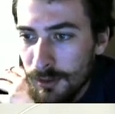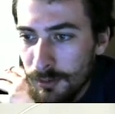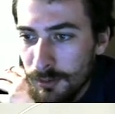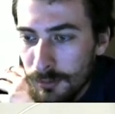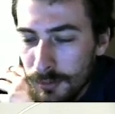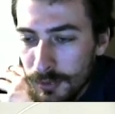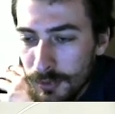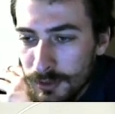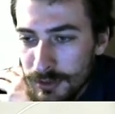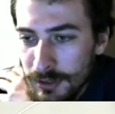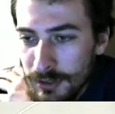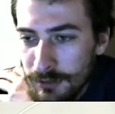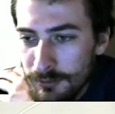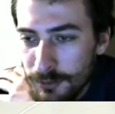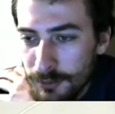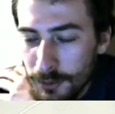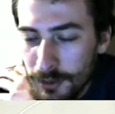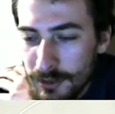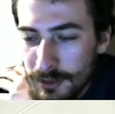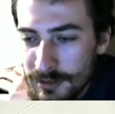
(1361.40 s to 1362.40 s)
percent
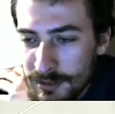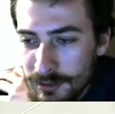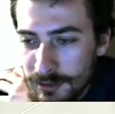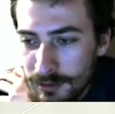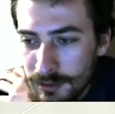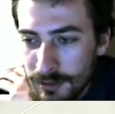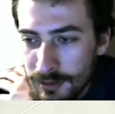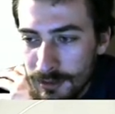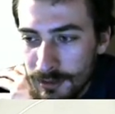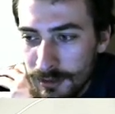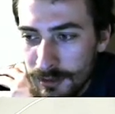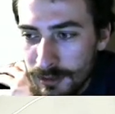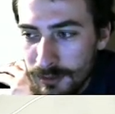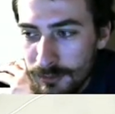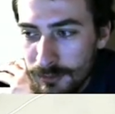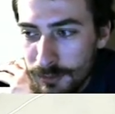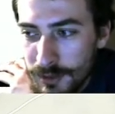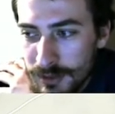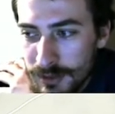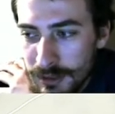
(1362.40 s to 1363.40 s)
forest or
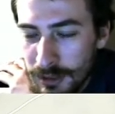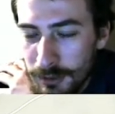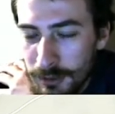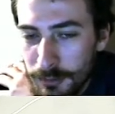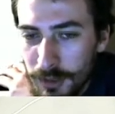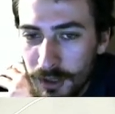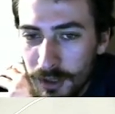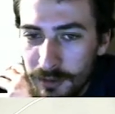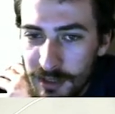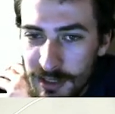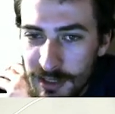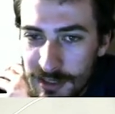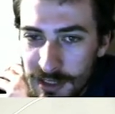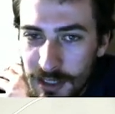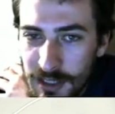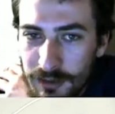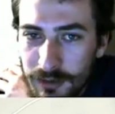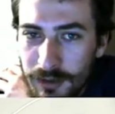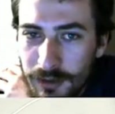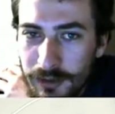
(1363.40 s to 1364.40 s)
percent impervious
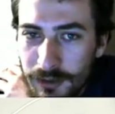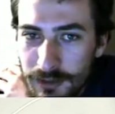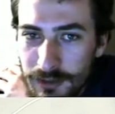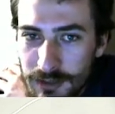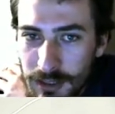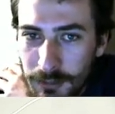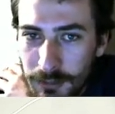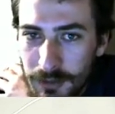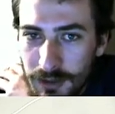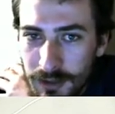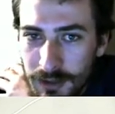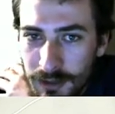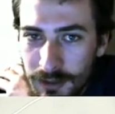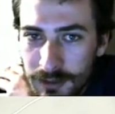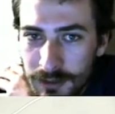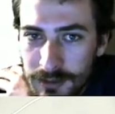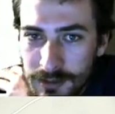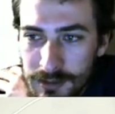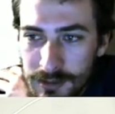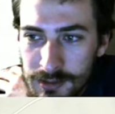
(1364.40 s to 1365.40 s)
cover, those type of
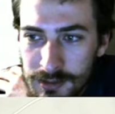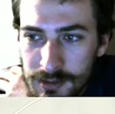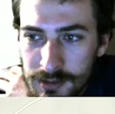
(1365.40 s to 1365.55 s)
things.